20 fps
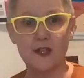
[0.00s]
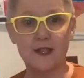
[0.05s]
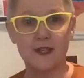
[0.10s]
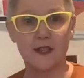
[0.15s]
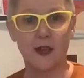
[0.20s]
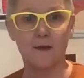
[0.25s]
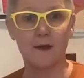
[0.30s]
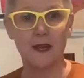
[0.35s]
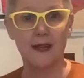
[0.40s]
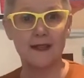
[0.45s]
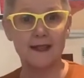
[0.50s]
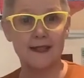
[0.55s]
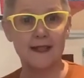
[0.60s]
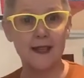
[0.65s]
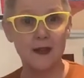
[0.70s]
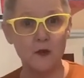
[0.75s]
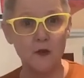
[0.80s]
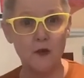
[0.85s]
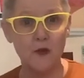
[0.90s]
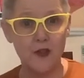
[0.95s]
assignment,
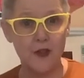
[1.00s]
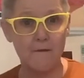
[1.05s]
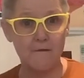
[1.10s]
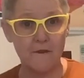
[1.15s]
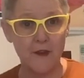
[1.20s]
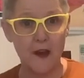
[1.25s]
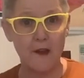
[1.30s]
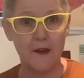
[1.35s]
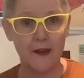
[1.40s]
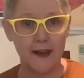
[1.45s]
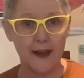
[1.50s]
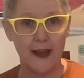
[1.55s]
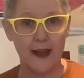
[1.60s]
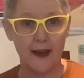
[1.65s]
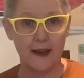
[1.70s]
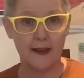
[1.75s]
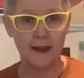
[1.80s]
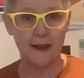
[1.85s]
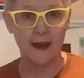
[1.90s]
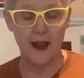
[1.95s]
until the very
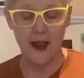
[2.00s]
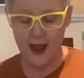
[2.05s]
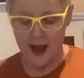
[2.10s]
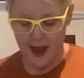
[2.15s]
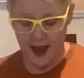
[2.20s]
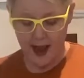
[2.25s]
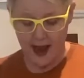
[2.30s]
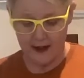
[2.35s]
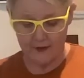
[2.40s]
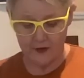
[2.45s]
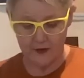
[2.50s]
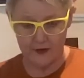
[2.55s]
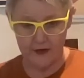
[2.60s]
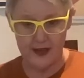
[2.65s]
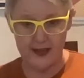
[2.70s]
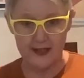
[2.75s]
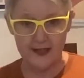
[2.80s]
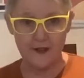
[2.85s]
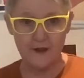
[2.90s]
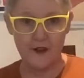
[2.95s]
end. And the
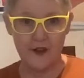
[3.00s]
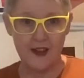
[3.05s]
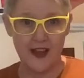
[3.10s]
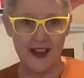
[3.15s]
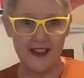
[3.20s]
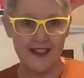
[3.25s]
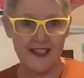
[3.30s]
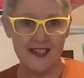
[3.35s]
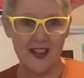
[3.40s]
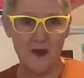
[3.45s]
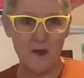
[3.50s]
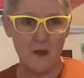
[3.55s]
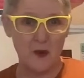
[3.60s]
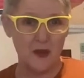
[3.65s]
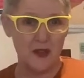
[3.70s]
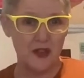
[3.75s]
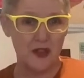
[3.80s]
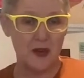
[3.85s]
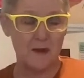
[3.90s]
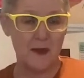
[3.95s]
reason for that is I
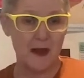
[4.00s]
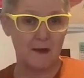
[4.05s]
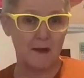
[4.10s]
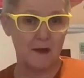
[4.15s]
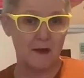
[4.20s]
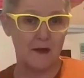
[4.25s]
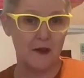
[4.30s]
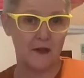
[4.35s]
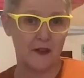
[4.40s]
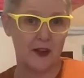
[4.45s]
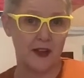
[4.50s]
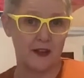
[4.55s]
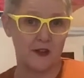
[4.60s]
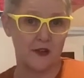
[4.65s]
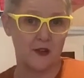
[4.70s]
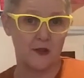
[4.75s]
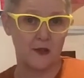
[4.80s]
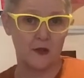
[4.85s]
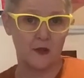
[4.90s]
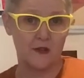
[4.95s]
want you to be able to reflect
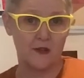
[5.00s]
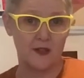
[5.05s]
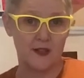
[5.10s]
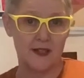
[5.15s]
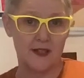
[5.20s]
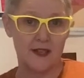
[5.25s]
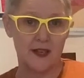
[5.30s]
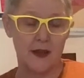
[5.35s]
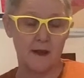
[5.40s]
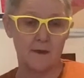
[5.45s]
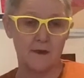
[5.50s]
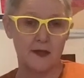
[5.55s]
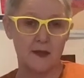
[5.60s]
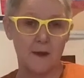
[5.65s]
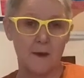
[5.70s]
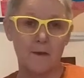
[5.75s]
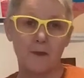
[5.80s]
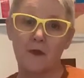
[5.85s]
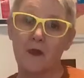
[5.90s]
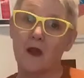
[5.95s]
on all of the steps.
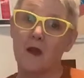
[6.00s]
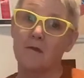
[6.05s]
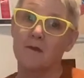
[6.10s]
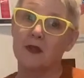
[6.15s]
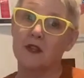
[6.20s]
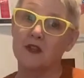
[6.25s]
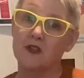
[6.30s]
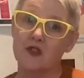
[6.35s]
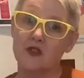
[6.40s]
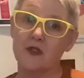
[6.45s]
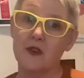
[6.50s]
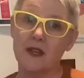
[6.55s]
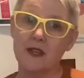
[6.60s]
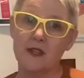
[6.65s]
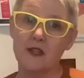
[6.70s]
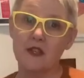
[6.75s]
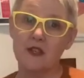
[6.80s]
But the trick to